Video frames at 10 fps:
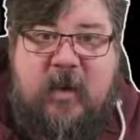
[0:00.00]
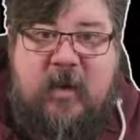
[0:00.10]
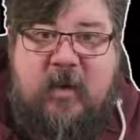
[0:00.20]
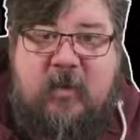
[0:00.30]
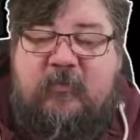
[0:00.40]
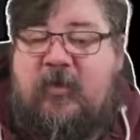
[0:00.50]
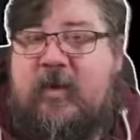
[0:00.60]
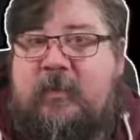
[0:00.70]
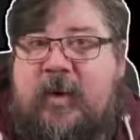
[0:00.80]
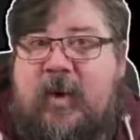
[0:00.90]
Hopefully
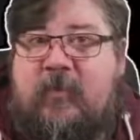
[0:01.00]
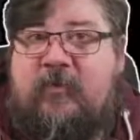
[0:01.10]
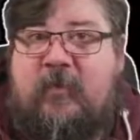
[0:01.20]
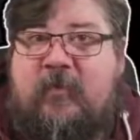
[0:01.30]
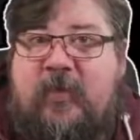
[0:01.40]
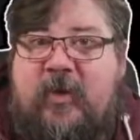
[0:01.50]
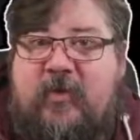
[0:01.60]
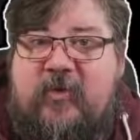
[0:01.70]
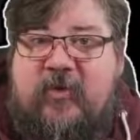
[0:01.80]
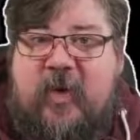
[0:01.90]
it'll be going from
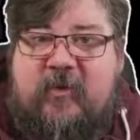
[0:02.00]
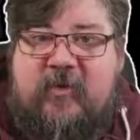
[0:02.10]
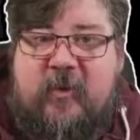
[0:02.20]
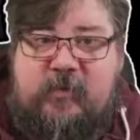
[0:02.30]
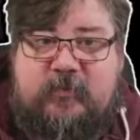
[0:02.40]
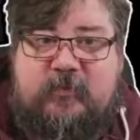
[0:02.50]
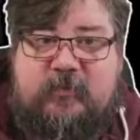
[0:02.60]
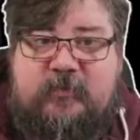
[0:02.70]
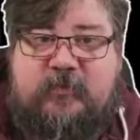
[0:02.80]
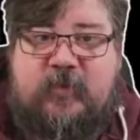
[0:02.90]
strength to strength. So
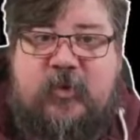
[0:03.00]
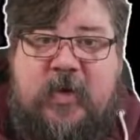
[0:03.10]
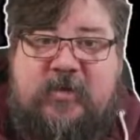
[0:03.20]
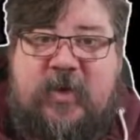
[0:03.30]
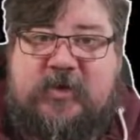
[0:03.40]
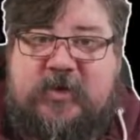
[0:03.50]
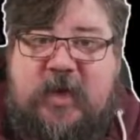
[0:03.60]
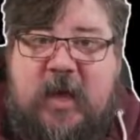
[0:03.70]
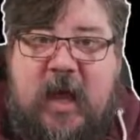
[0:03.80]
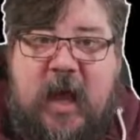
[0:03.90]
great
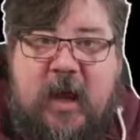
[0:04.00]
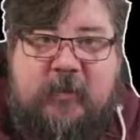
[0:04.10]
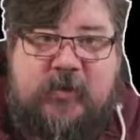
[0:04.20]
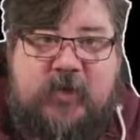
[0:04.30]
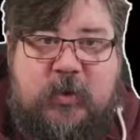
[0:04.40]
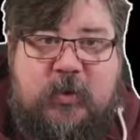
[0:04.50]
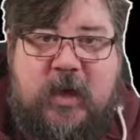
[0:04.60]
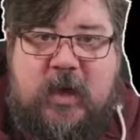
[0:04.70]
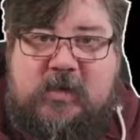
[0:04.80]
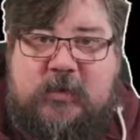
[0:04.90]
session, and I'm sure the
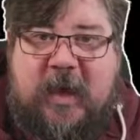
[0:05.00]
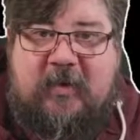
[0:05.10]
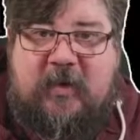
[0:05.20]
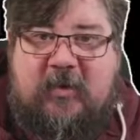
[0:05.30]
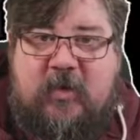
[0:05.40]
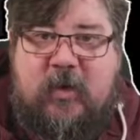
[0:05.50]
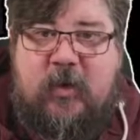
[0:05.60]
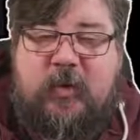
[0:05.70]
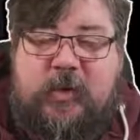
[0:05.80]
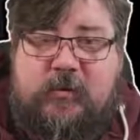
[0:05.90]
guys will have that
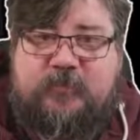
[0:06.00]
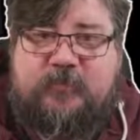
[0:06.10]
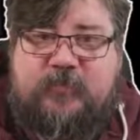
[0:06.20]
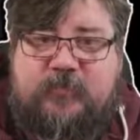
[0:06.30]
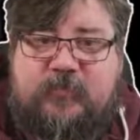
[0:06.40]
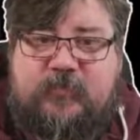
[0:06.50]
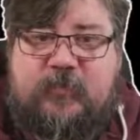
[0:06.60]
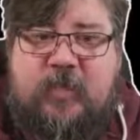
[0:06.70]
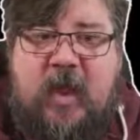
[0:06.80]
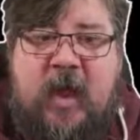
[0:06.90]
recorded
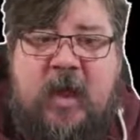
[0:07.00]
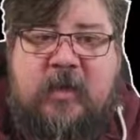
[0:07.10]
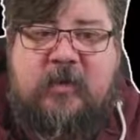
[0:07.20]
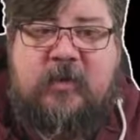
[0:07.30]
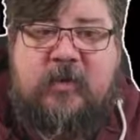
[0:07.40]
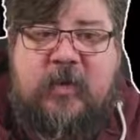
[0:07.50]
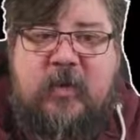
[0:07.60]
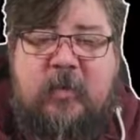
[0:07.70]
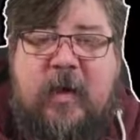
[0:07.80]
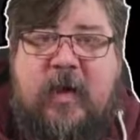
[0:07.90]
and you can
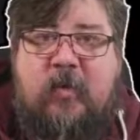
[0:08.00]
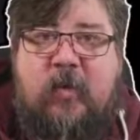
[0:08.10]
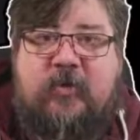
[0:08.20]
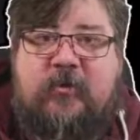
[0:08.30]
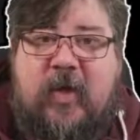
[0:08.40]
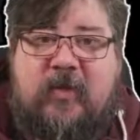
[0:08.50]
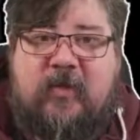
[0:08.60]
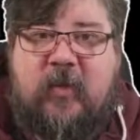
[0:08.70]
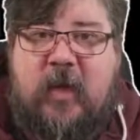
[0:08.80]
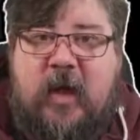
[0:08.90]
go back and watch that.
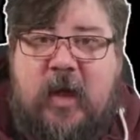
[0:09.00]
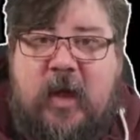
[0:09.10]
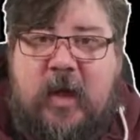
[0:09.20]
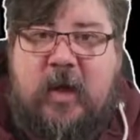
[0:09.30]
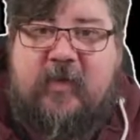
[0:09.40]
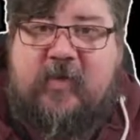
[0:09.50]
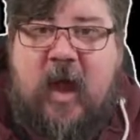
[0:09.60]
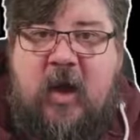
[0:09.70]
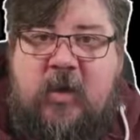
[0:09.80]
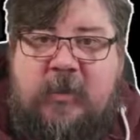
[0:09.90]
So like I
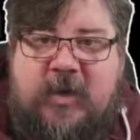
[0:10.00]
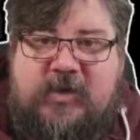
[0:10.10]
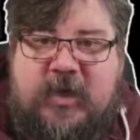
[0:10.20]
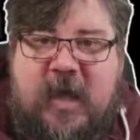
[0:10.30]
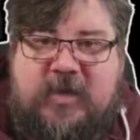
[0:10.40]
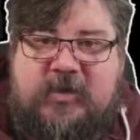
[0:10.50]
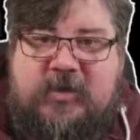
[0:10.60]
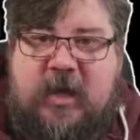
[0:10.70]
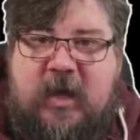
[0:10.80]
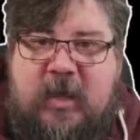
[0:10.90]
said, I only managed to
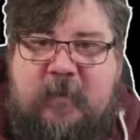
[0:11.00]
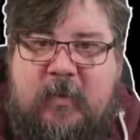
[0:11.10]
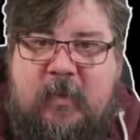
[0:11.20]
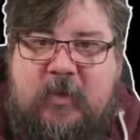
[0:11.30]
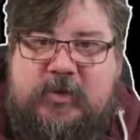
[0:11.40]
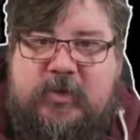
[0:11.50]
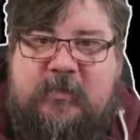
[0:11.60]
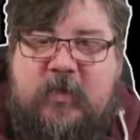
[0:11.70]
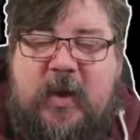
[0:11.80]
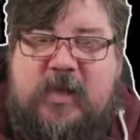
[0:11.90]
catch a portion
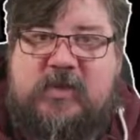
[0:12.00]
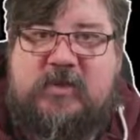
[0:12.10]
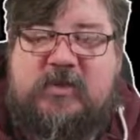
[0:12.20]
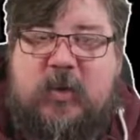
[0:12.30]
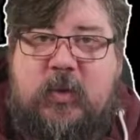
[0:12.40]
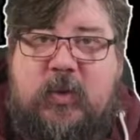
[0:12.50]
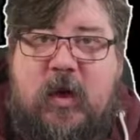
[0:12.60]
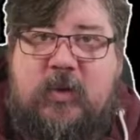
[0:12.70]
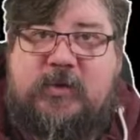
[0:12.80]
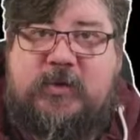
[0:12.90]
of Dwayne's talk
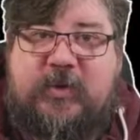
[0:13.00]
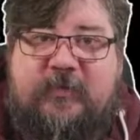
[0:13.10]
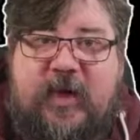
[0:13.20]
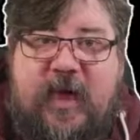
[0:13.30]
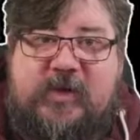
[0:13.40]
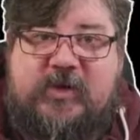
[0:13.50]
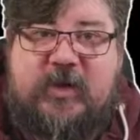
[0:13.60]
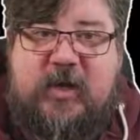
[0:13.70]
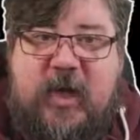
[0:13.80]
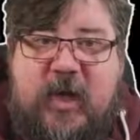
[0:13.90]
on
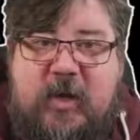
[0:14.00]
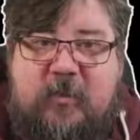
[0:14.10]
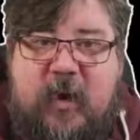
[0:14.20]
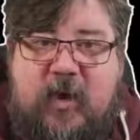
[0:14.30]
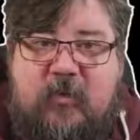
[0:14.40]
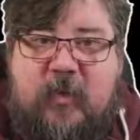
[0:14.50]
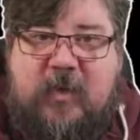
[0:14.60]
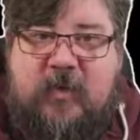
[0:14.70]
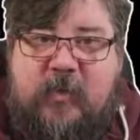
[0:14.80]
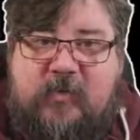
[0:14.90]
certification, but I know
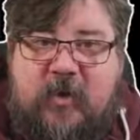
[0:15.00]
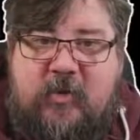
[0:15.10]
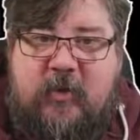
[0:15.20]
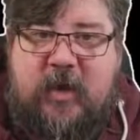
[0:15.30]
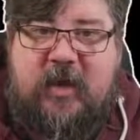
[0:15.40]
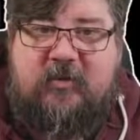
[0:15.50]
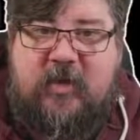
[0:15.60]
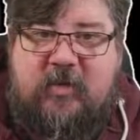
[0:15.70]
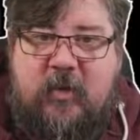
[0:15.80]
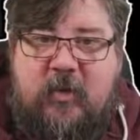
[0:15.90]
Radu was on as well
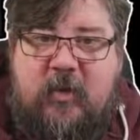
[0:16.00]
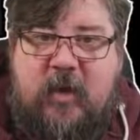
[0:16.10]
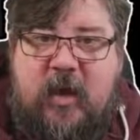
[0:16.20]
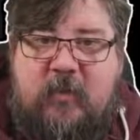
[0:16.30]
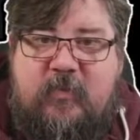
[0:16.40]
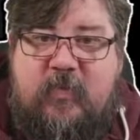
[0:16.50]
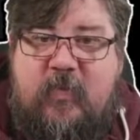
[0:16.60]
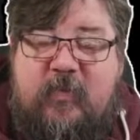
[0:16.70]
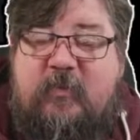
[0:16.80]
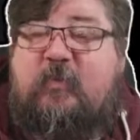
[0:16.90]
giving a talk,
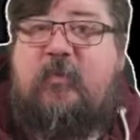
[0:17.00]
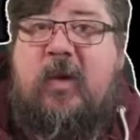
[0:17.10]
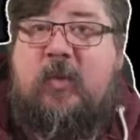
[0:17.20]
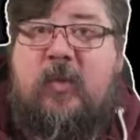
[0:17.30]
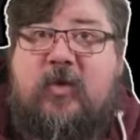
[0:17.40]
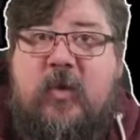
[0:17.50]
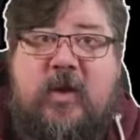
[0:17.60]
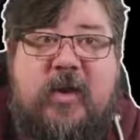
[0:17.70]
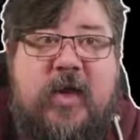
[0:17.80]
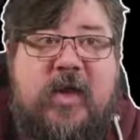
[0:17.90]
so it's well worth
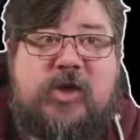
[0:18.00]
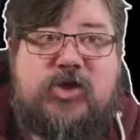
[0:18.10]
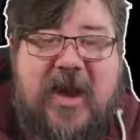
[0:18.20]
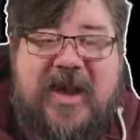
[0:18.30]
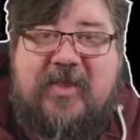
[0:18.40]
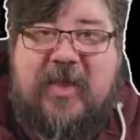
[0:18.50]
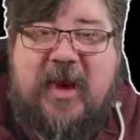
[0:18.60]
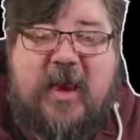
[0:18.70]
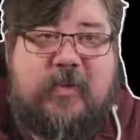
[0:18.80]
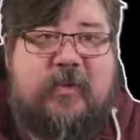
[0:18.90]
going and checking
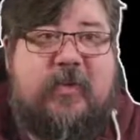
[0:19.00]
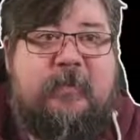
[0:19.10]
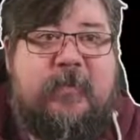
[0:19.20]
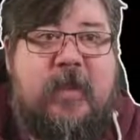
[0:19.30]
that out.